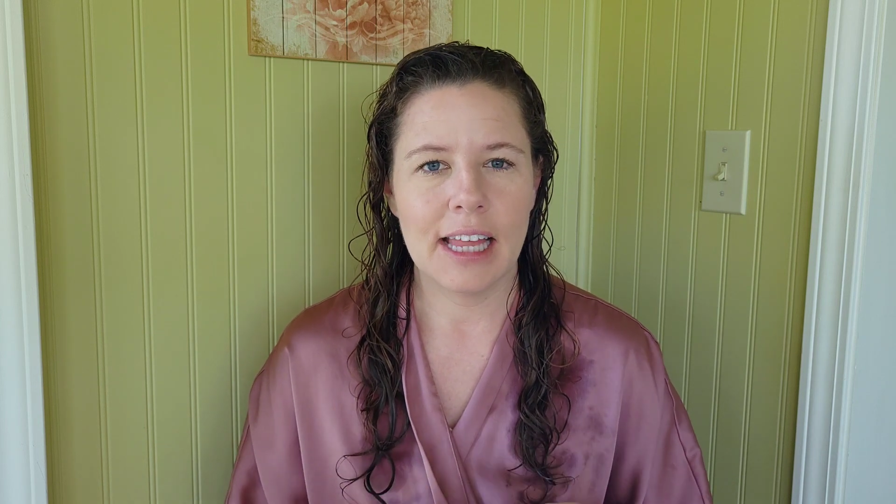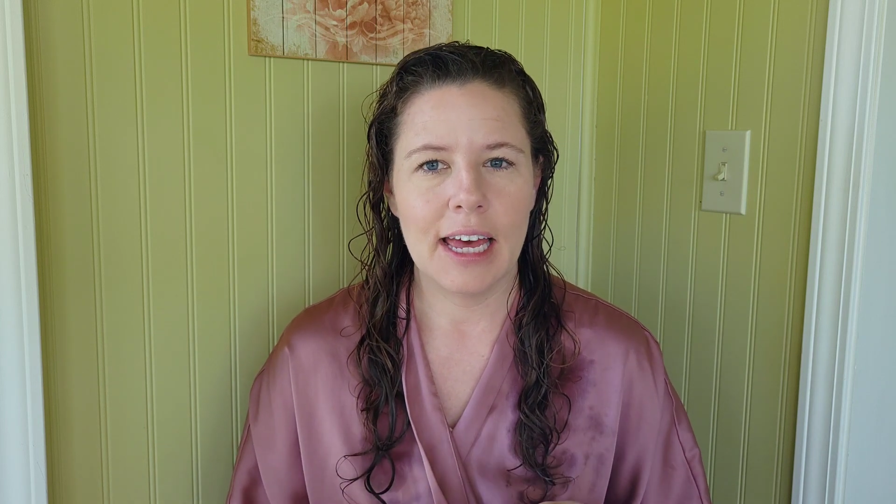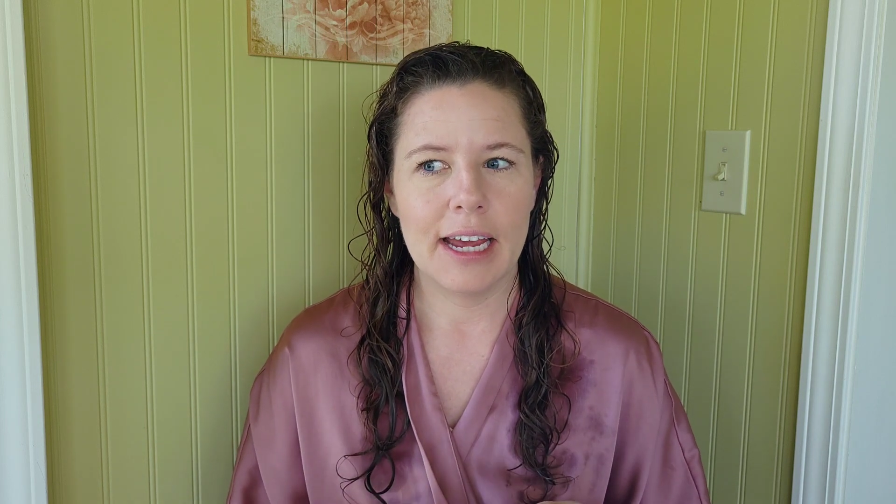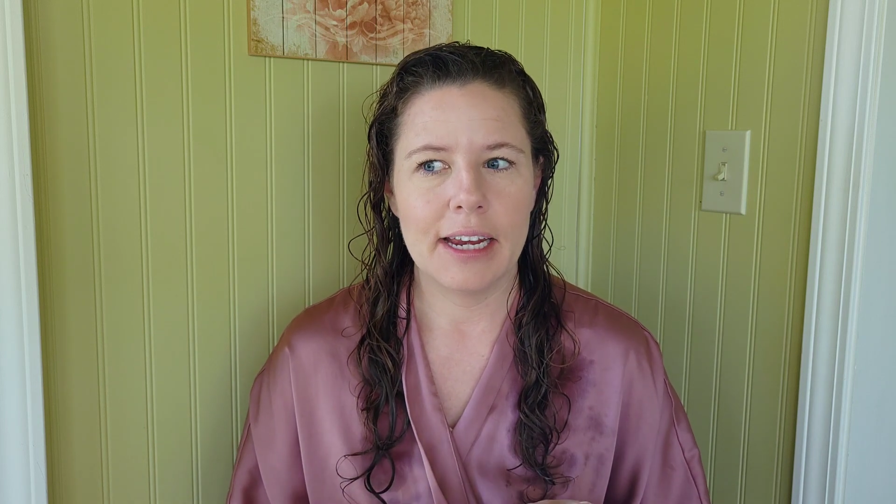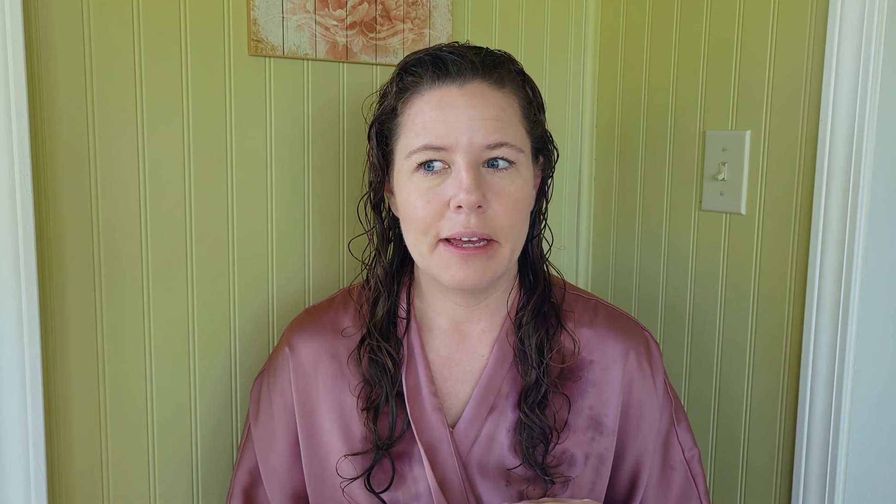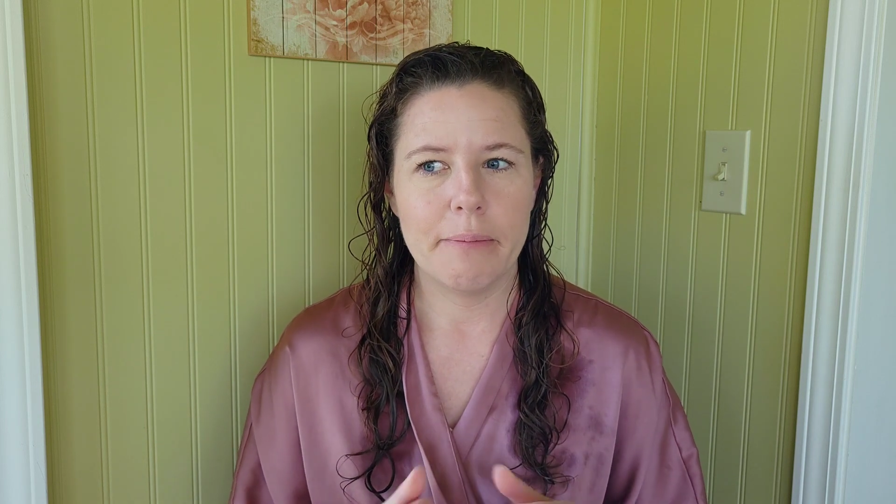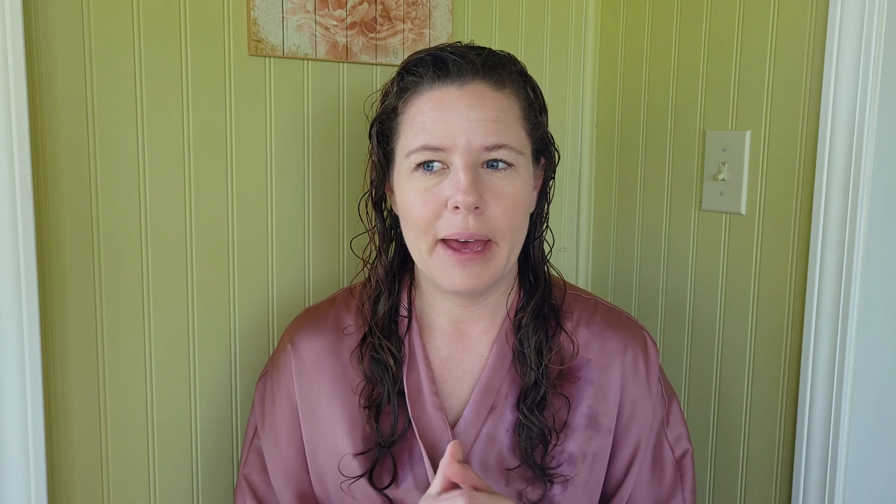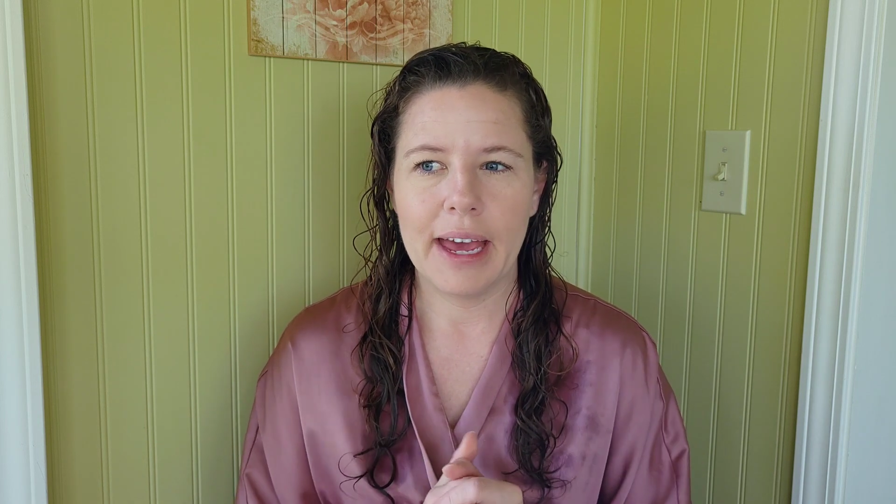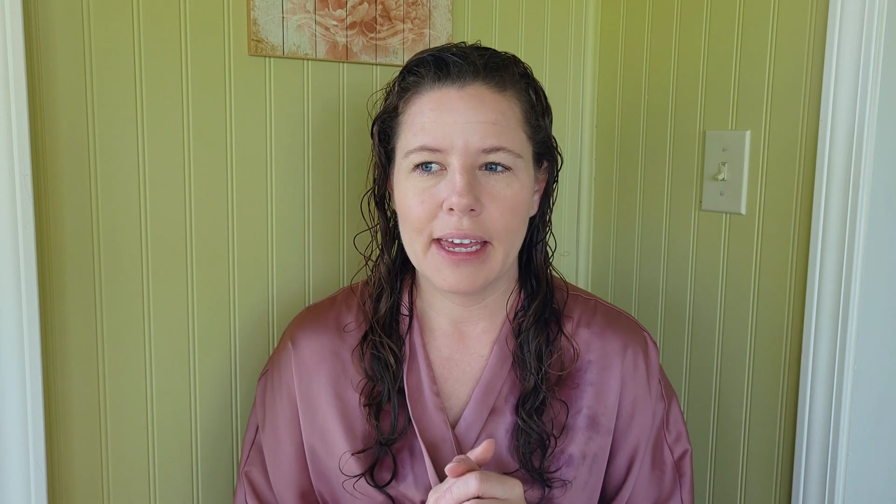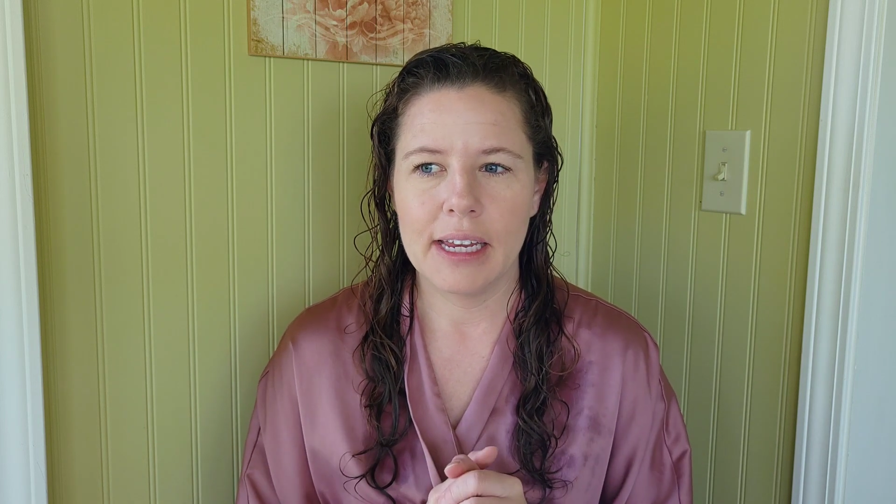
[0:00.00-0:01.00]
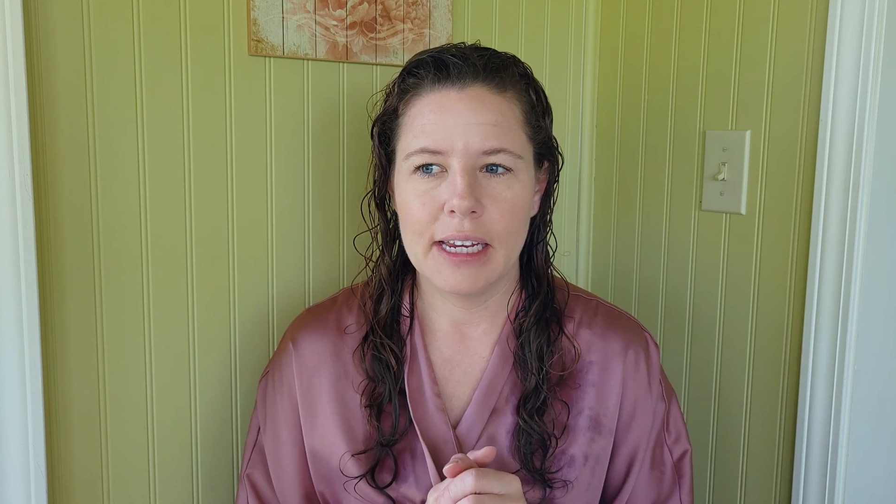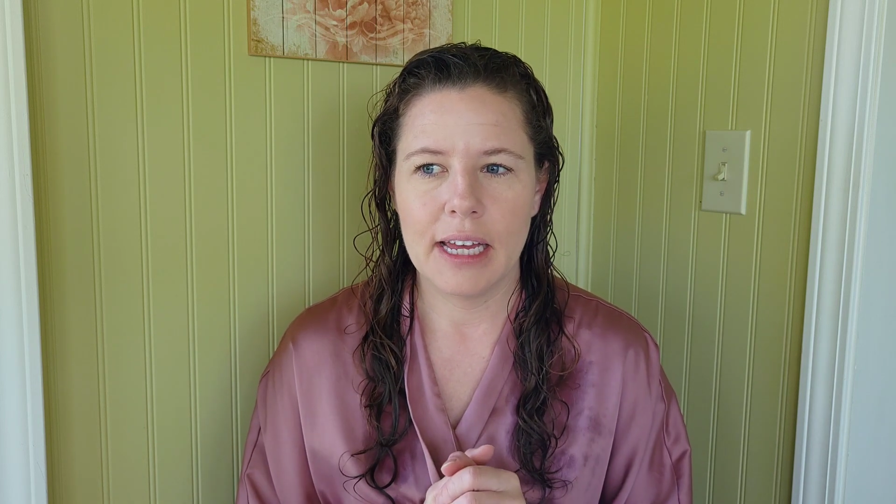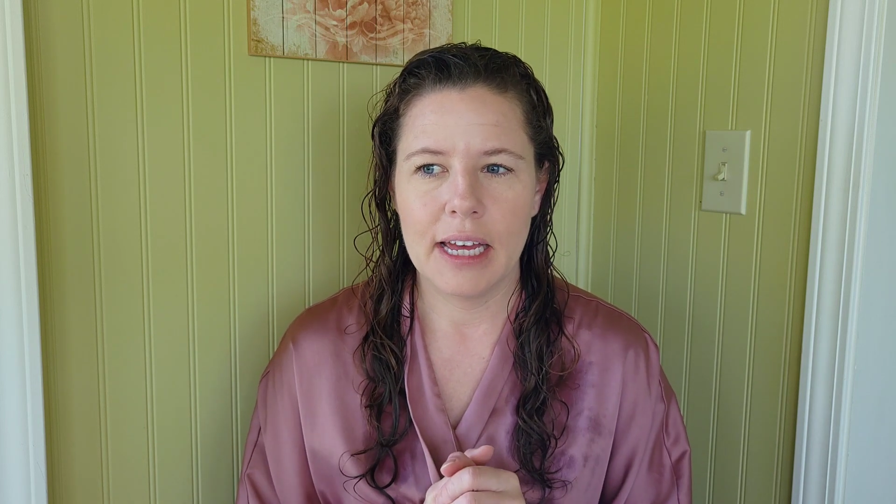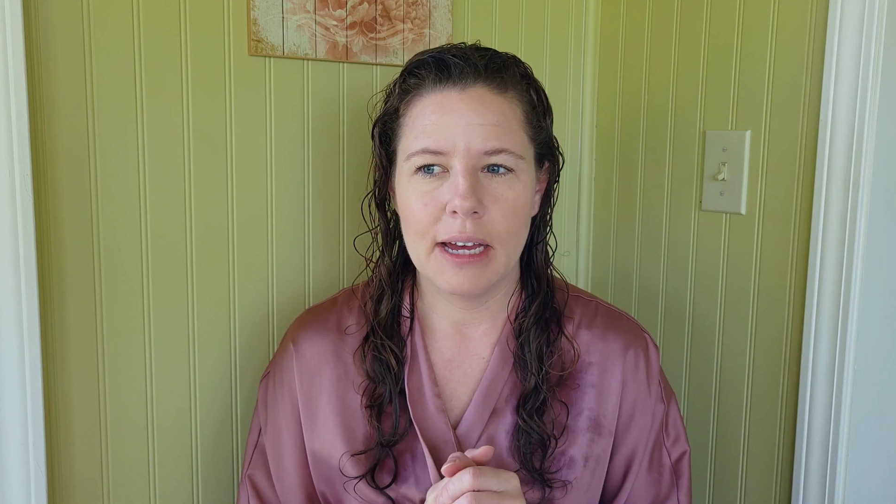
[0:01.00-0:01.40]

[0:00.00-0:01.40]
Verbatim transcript: line back in,